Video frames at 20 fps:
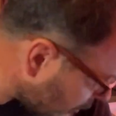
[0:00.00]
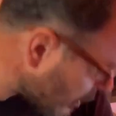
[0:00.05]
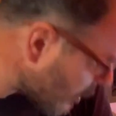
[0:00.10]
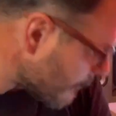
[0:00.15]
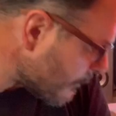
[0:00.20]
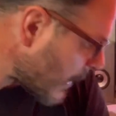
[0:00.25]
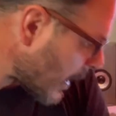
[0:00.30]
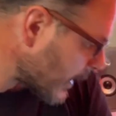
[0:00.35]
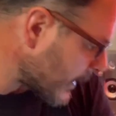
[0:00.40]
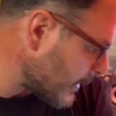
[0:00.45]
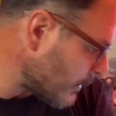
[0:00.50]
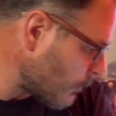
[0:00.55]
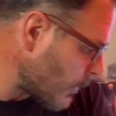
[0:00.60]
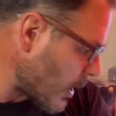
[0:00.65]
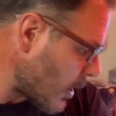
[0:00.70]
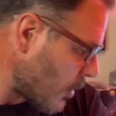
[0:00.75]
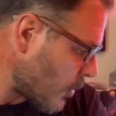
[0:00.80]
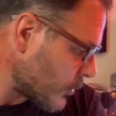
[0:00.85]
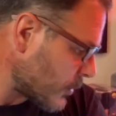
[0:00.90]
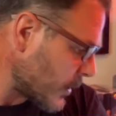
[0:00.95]
Monkey
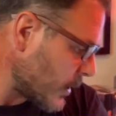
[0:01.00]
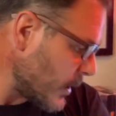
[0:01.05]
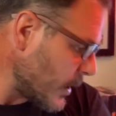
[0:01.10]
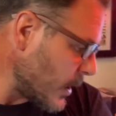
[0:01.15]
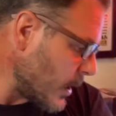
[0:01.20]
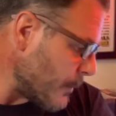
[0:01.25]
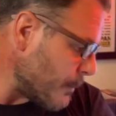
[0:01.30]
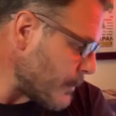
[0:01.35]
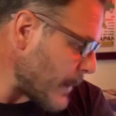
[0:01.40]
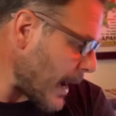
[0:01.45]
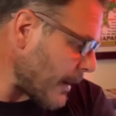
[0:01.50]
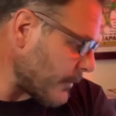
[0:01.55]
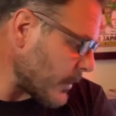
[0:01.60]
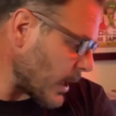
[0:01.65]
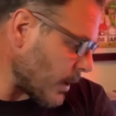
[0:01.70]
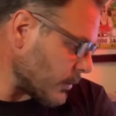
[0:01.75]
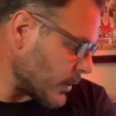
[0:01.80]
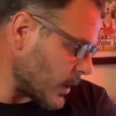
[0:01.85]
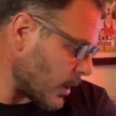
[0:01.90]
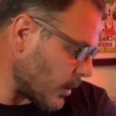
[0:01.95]
World,
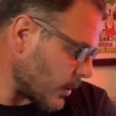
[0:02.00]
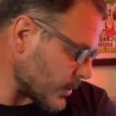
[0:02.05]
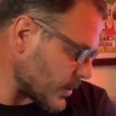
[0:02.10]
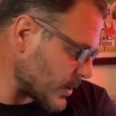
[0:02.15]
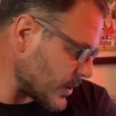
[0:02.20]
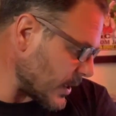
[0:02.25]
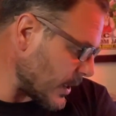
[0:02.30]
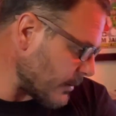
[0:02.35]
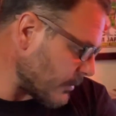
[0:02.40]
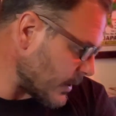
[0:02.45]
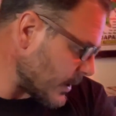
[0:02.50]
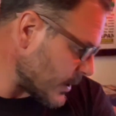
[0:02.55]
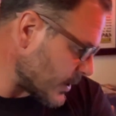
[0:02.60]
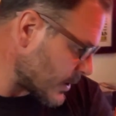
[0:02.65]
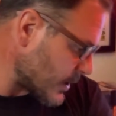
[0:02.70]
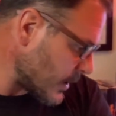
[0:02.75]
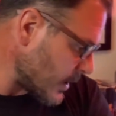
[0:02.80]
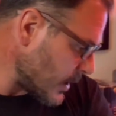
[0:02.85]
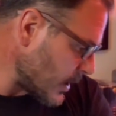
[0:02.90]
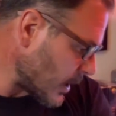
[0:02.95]
Mario Kart
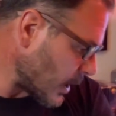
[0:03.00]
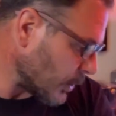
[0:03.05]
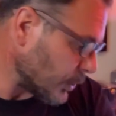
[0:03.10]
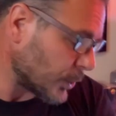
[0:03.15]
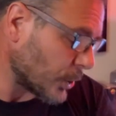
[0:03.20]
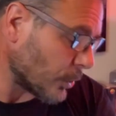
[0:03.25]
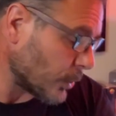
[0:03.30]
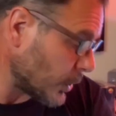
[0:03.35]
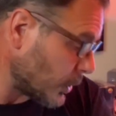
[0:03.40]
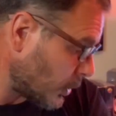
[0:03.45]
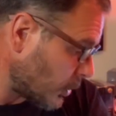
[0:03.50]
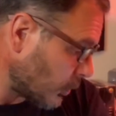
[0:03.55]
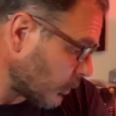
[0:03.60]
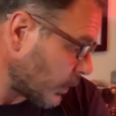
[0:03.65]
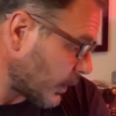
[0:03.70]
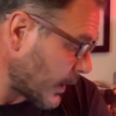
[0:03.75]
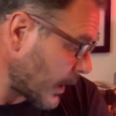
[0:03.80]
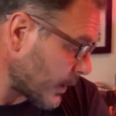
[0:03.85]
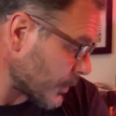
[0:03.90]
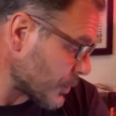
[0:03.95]
series, and Donkey Kong
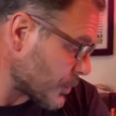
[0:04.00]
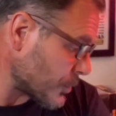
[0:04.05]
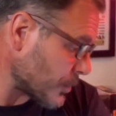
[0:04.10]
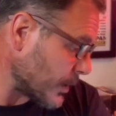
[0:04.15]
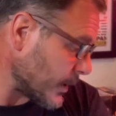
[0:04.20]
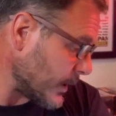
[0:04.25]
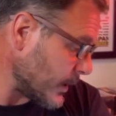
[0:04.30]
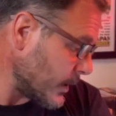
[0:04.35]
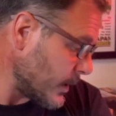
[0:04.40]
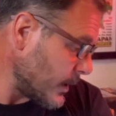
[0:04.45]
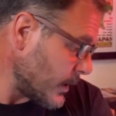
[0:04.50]
Country.